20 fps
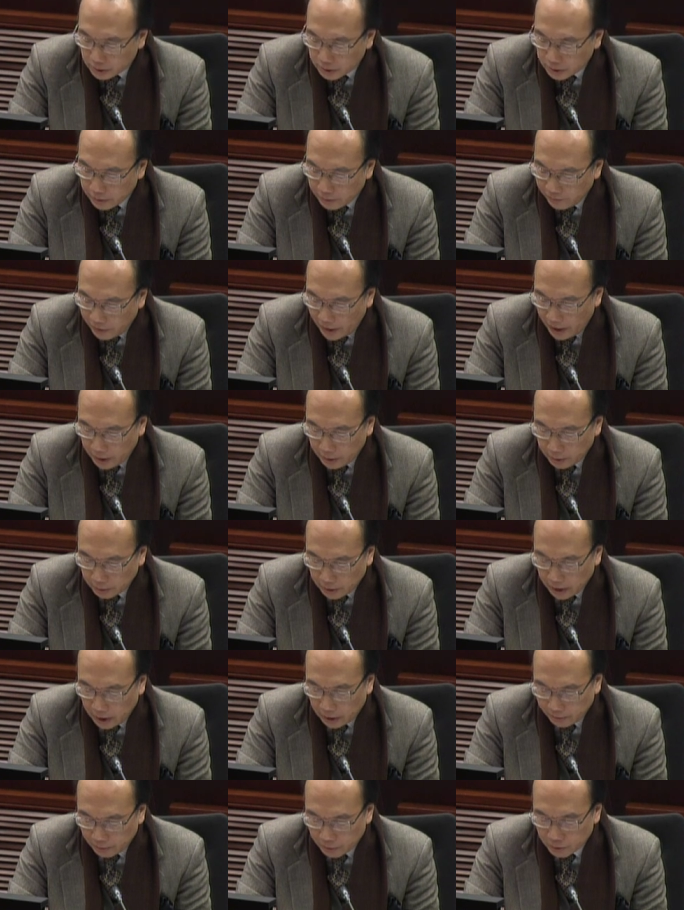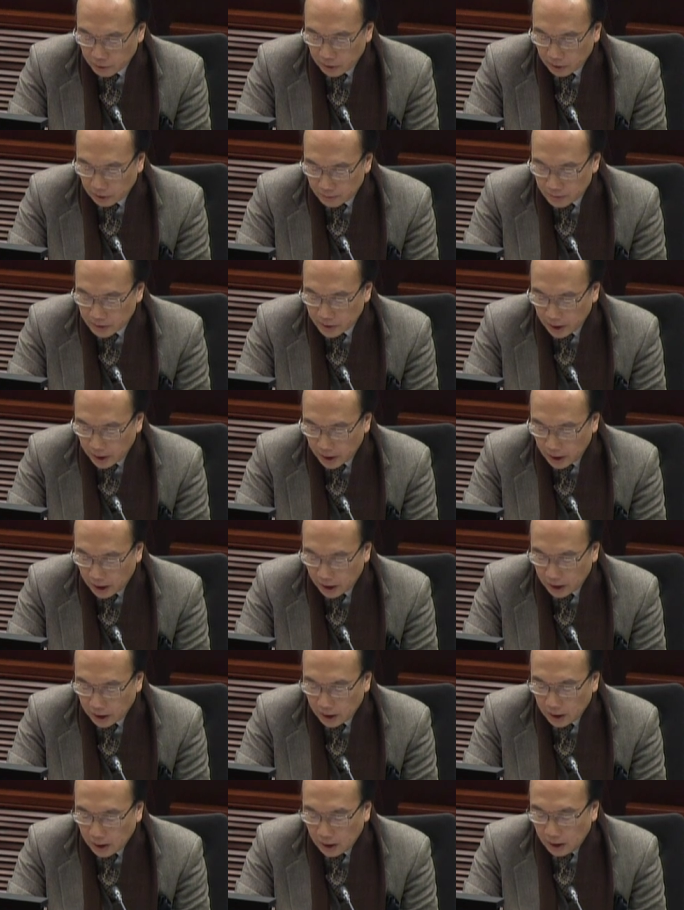used a
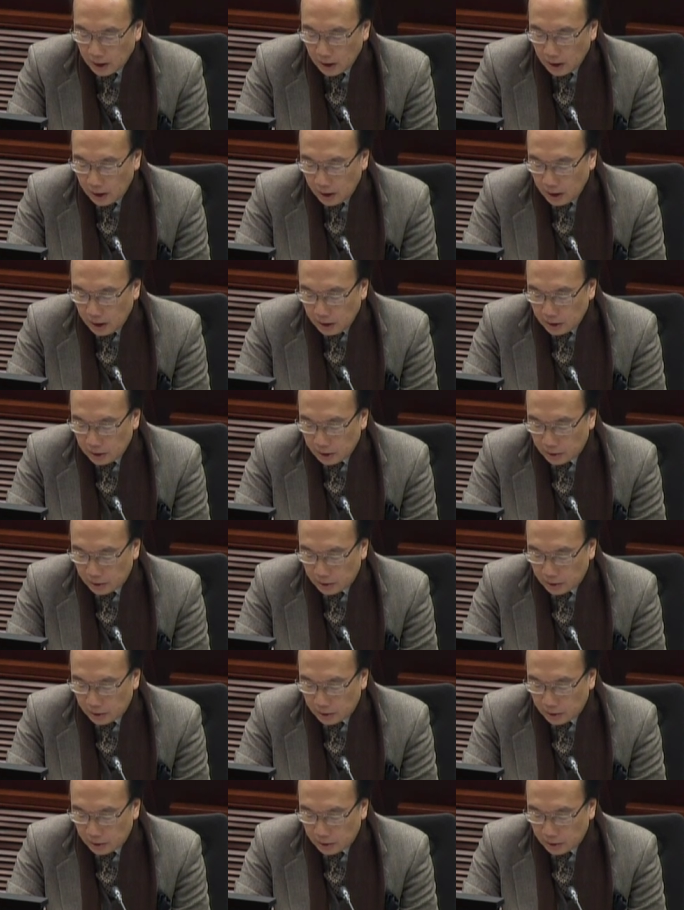Formula One